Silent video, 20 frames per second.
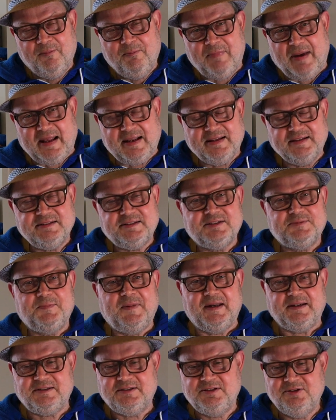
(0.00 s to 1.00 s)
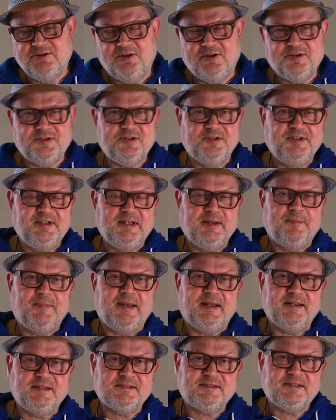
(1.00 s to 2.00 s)
balanced, but you also need a
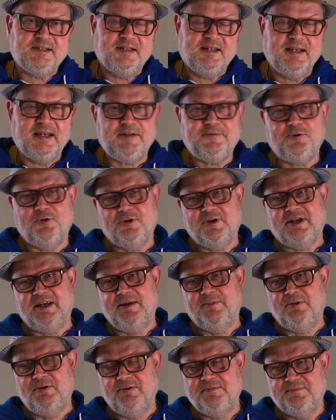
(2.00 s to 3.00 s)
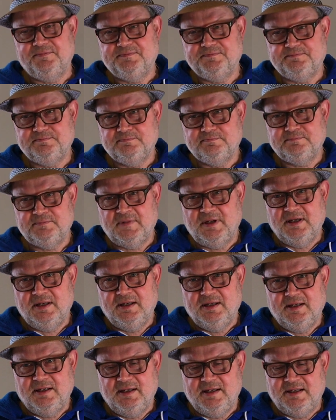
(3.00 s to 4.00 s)
balanced headphone cable
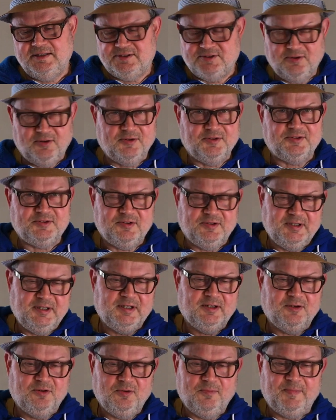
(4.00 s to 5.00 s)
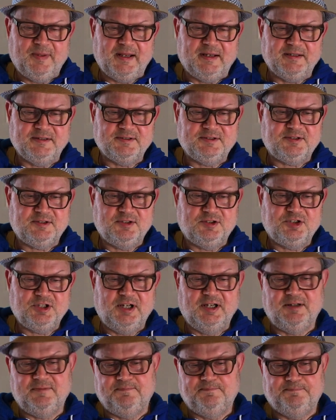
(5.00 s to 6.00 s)
and so on. So you need a whole balanced
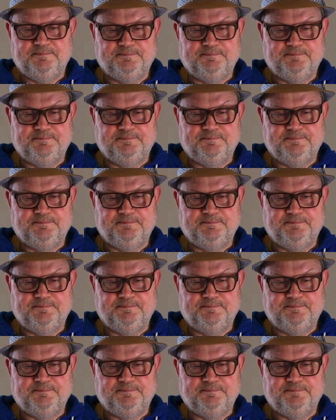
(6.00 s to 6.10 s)
chain.